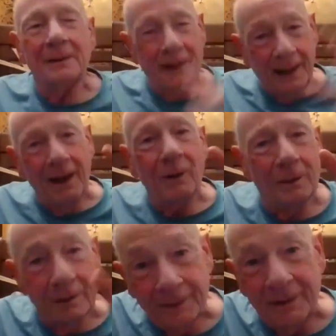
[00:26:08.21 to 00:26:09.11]
But
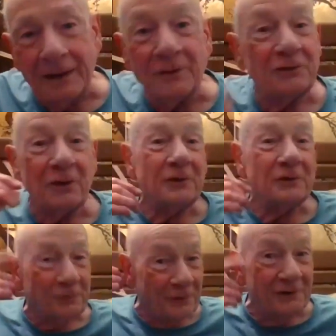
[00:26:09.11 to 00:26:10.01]
now, and
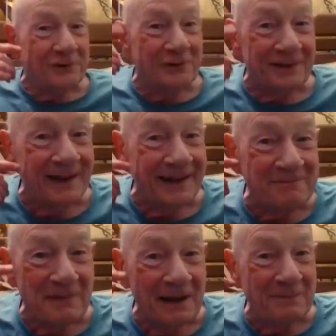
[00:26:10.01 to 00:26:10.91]
so his friends are
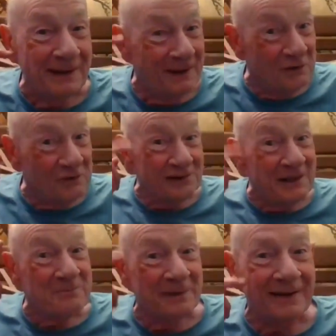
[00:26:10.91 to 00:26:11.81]
thinking maybe he's
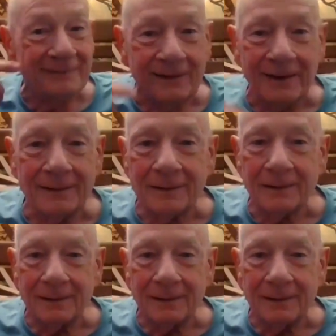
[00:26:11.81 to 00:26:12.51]
slipping, right?